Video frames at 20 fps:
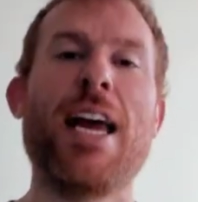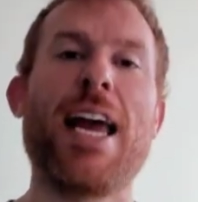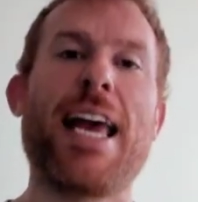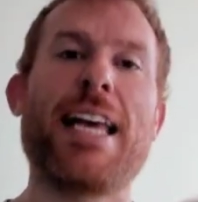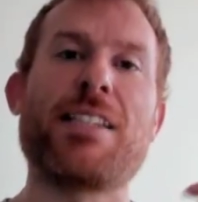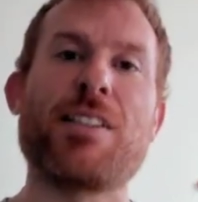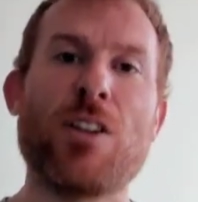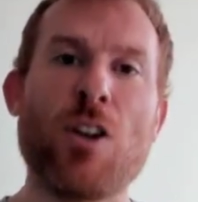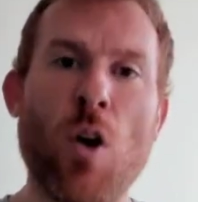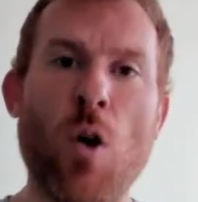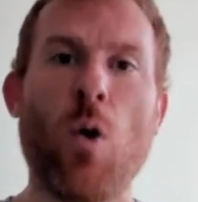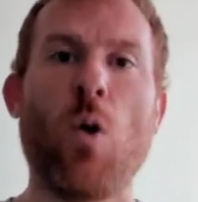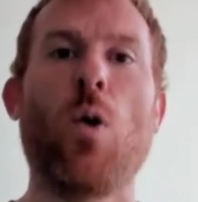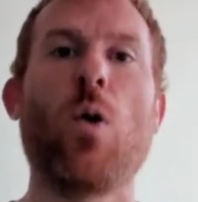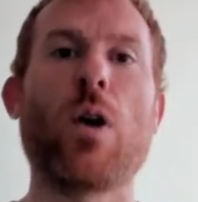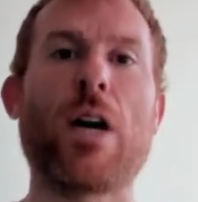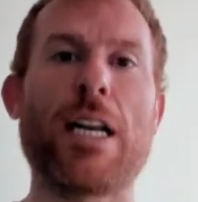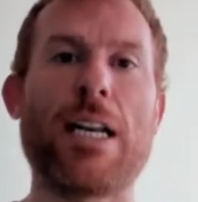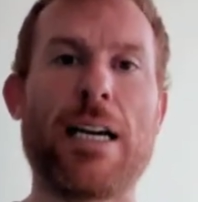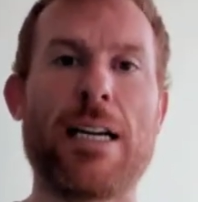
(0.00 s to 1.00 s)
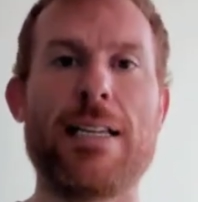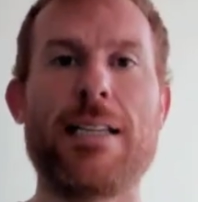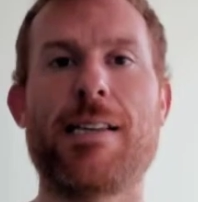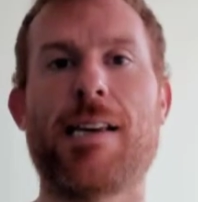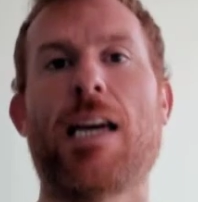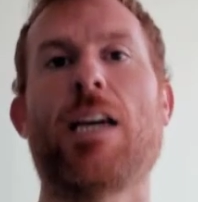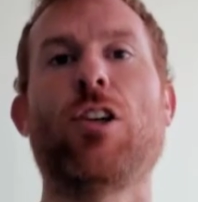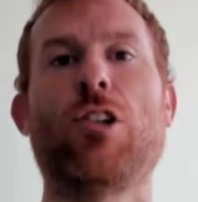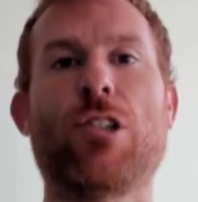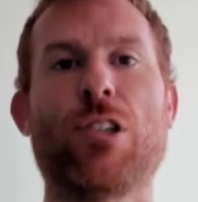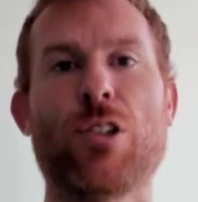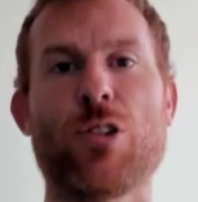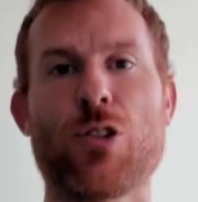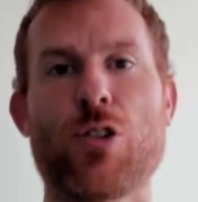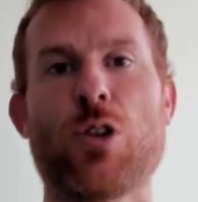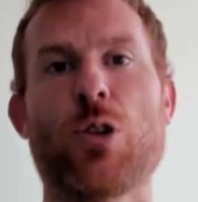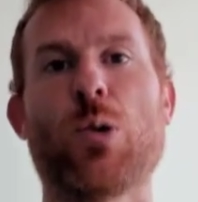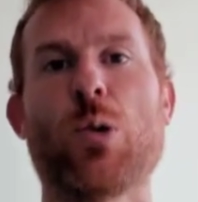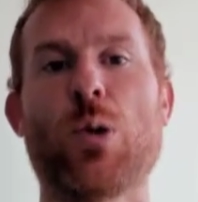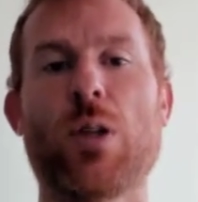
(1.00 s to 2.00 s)
It's an organizational
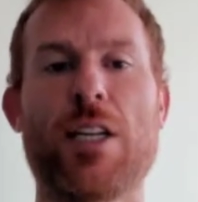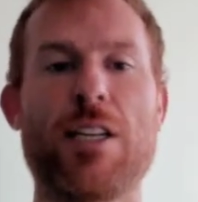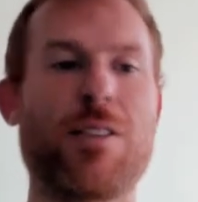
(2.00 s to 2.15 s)
tool.